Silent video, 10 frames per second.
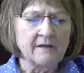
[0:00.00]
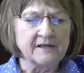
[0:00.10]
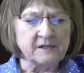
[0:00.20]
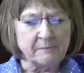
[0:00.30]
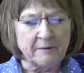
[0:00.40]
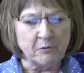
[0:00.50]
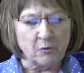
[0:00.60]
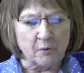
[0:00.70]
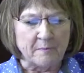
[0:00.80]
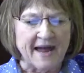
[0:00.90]
These people
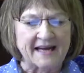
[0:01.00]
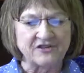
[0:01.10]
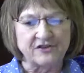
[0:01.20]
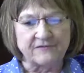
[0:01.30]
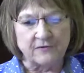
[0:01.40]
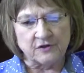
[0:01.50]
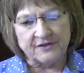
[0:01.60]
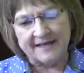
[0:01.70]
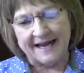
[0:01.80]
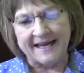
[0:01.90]
were matched for
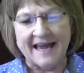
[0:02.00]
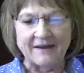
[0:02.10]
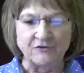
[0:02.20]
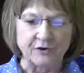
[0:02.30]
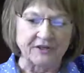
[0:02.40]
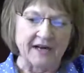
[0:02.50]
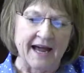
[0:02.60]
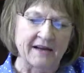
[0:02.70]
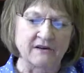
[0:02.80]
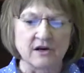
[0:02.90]
psychiatric
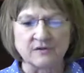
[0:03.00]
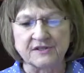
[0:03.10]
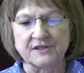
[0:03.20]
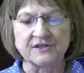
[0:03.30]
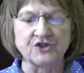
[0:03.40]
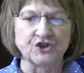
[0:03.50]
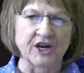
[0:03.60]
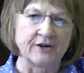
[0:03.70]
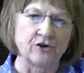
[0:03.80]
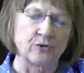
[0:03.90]
diagnosis,
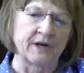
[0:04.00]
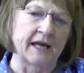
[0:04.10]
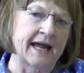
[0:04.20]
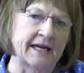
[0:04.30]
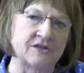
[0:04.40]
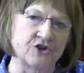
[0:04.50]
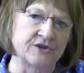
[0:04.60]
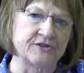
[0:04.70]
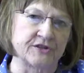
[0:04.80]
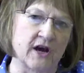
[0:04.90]
gender, and age,
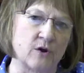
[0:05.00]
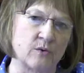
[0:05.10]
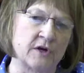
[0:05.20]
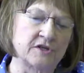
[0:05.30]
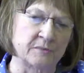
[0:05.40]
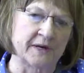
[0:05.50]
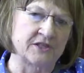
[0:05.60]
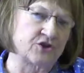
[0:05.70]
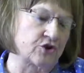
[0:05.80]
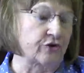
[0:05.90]
and so to
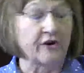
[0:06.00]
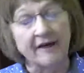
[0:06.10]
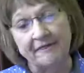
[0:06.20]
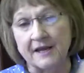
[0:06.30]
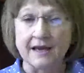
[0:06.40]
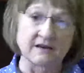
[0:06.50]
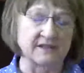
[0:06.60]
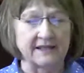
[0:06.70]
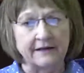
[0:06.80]
make sure nothing else